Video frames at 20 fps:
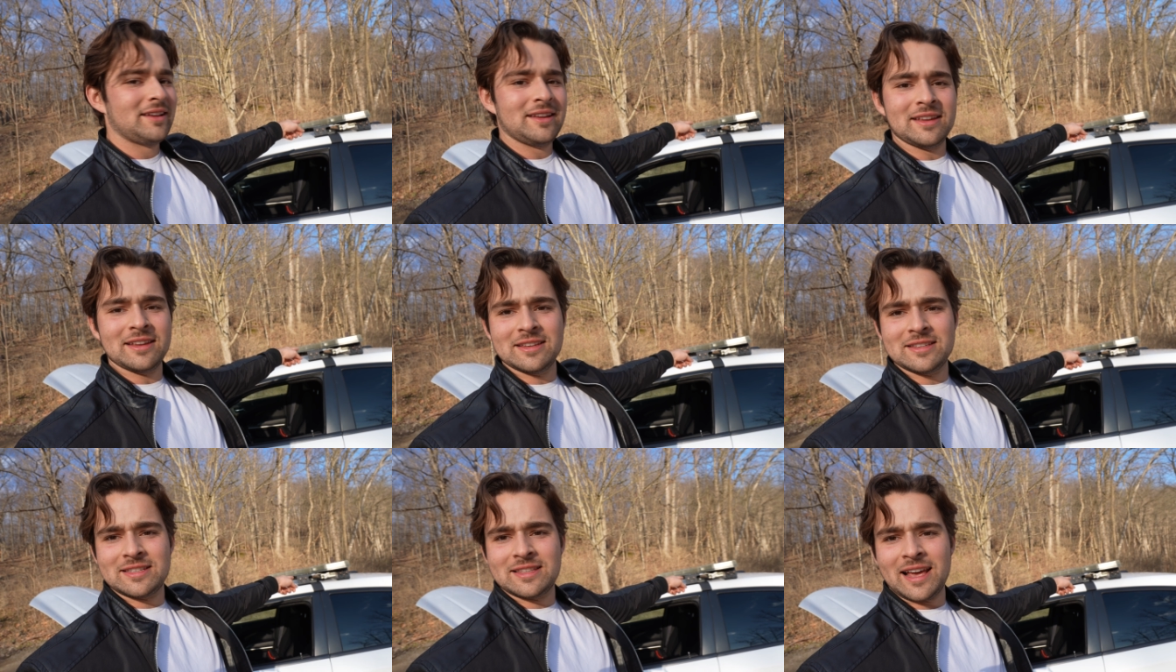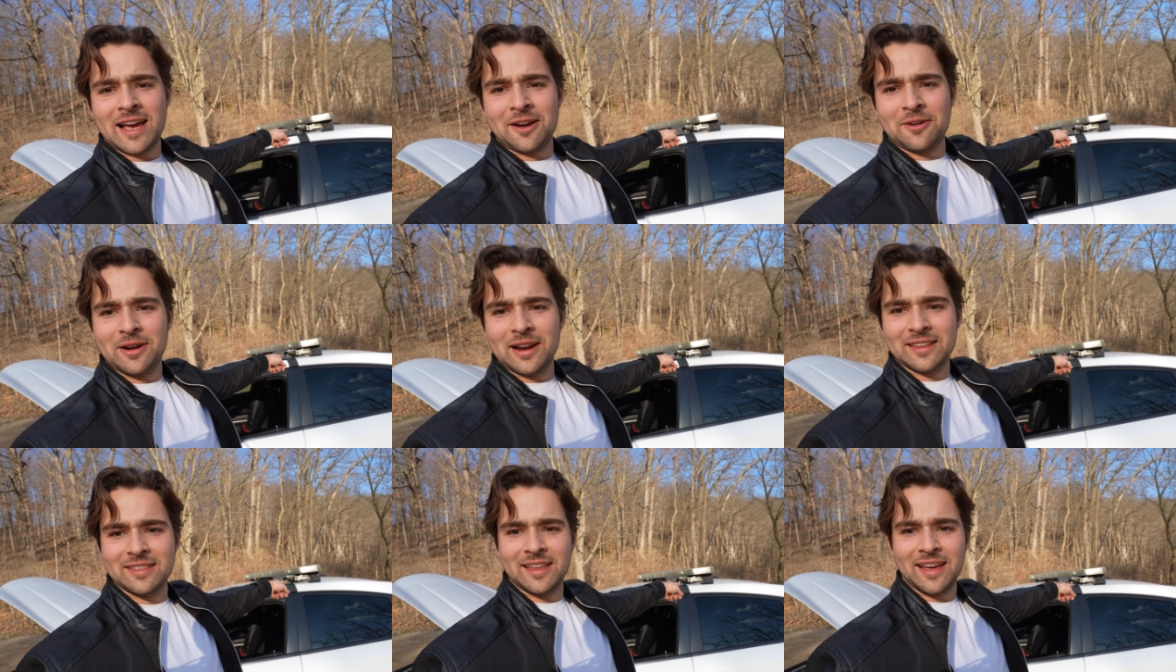is that
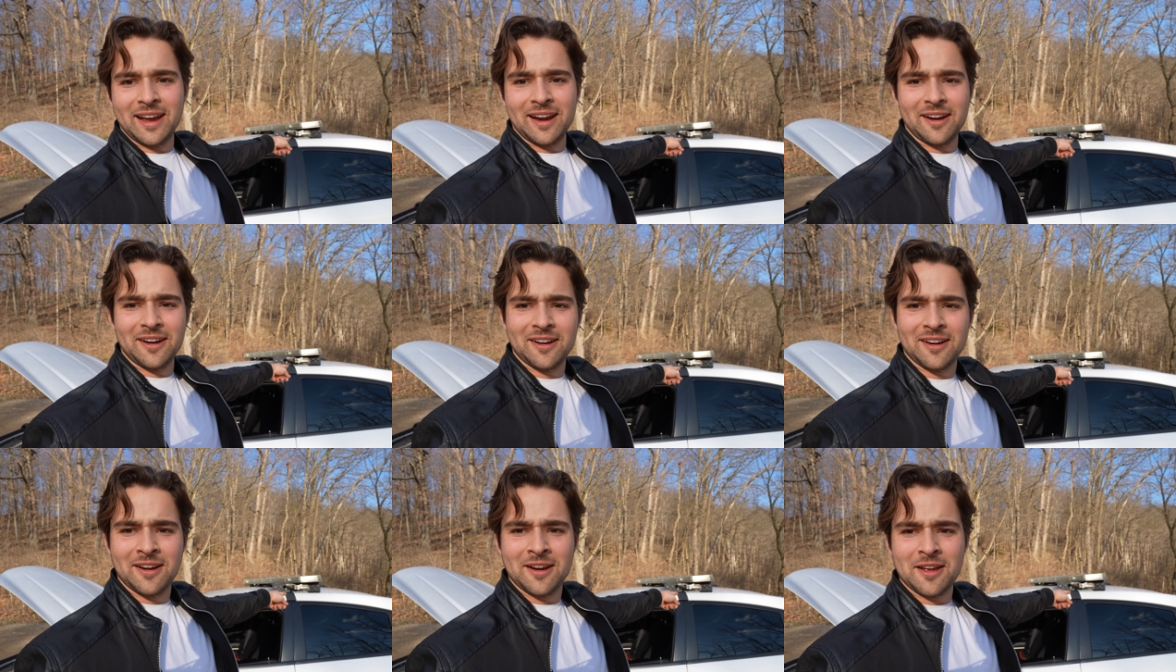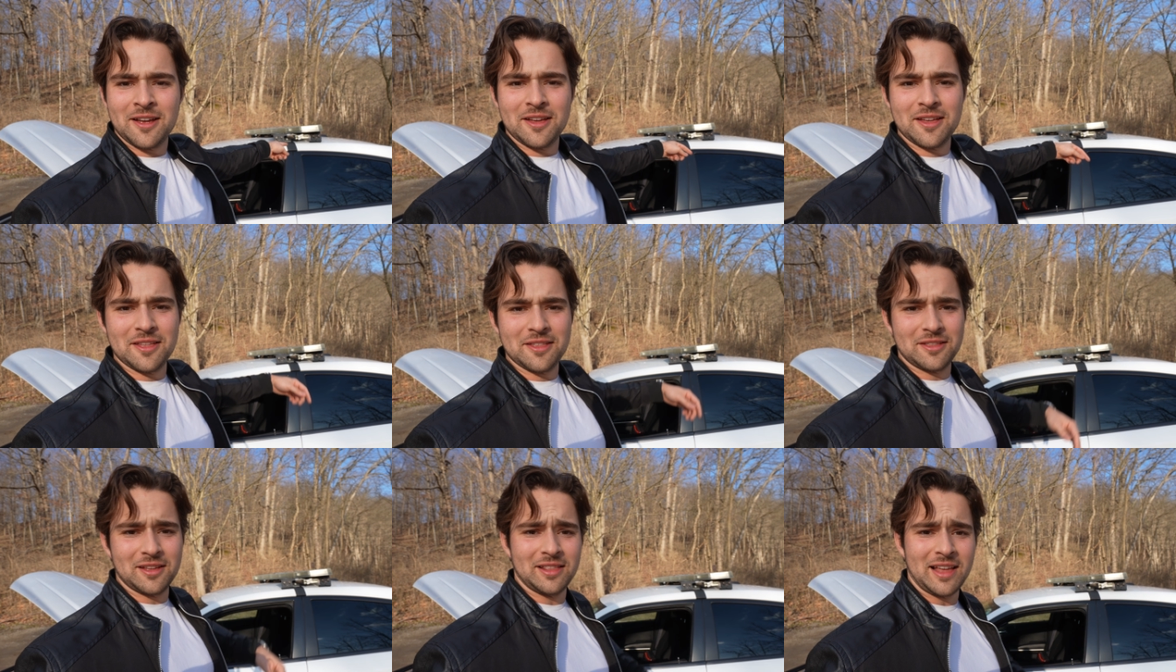right there,
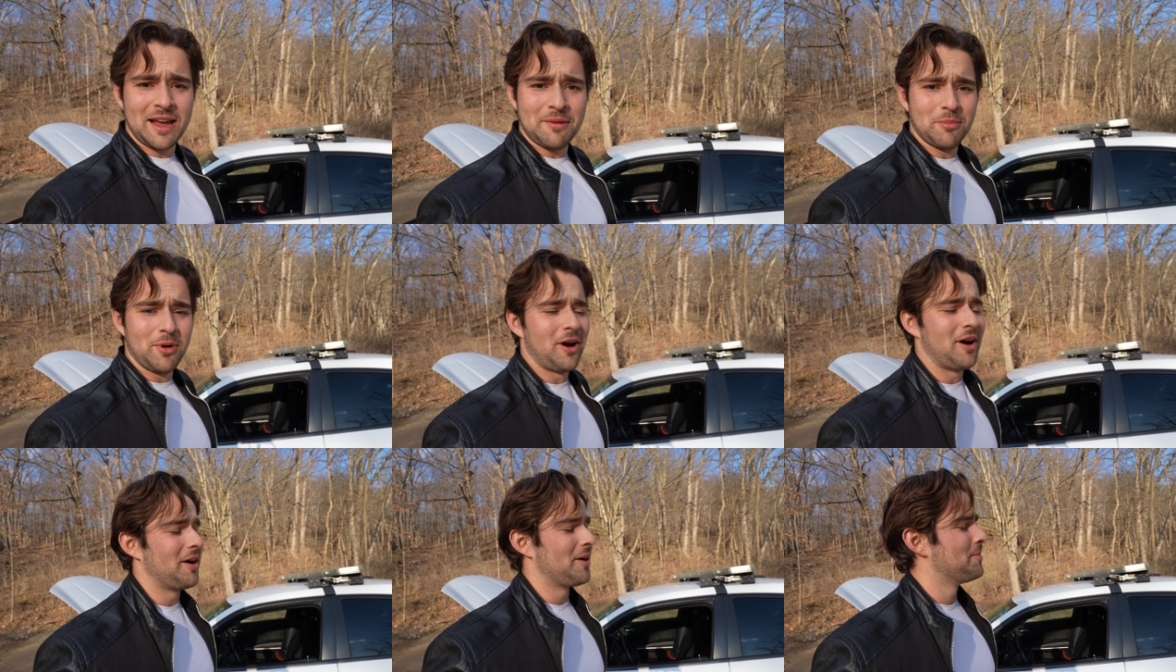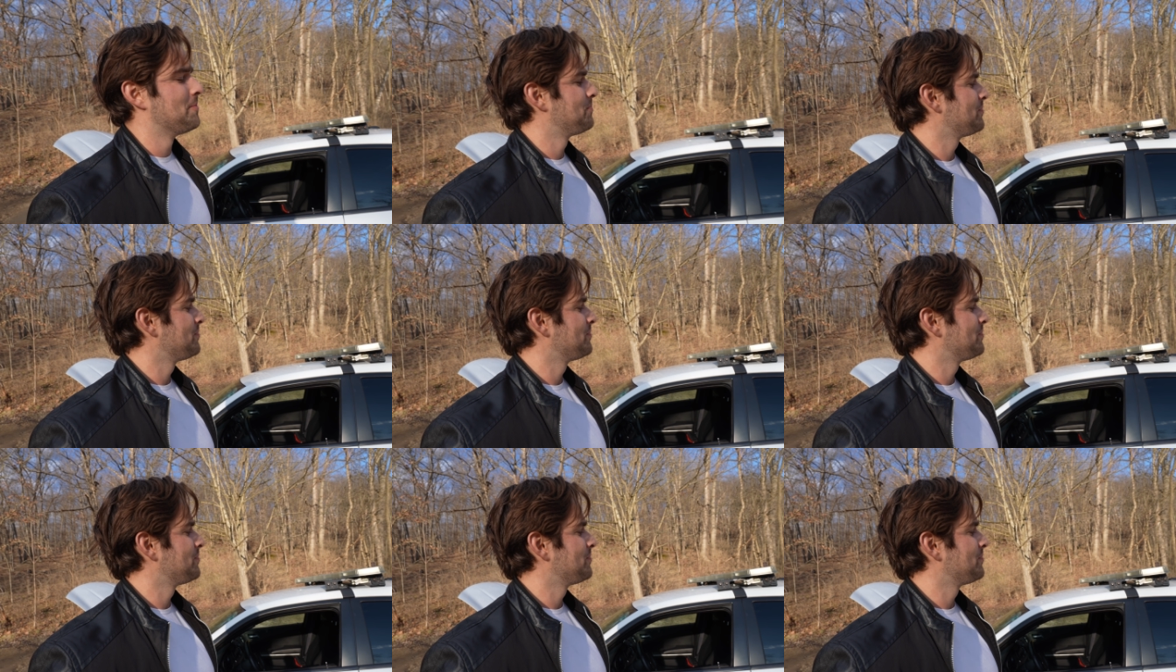the light bar.